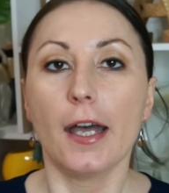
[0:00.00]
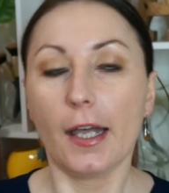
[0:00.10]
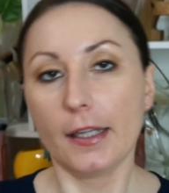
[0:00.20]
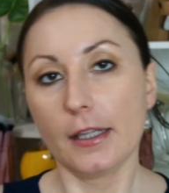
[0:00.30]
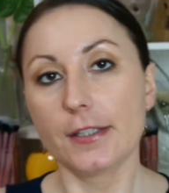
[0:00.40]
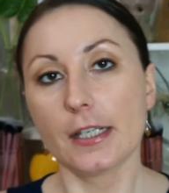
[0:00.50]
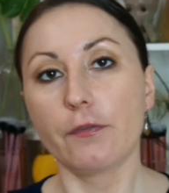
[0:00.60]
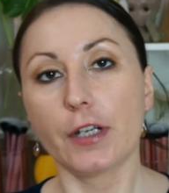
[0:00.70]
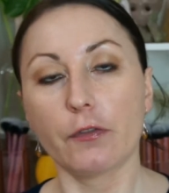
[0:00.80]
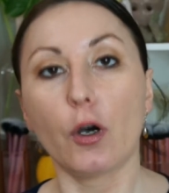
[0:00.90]
and let's say
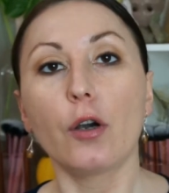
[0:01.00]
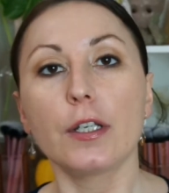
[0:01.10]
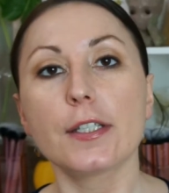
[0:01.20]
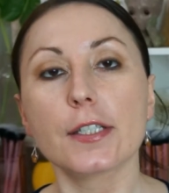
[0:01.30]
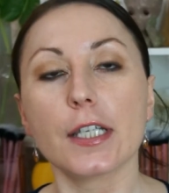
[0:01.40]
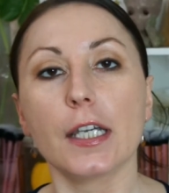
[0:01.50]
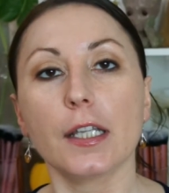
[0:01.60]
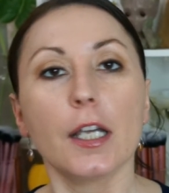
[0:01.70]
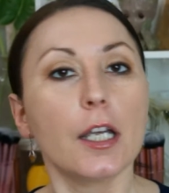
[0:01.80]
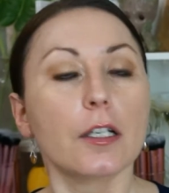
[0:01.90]
if you have oily
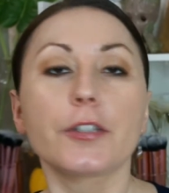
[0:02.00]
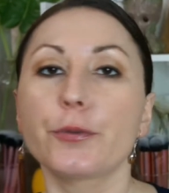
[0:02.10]
skin, guess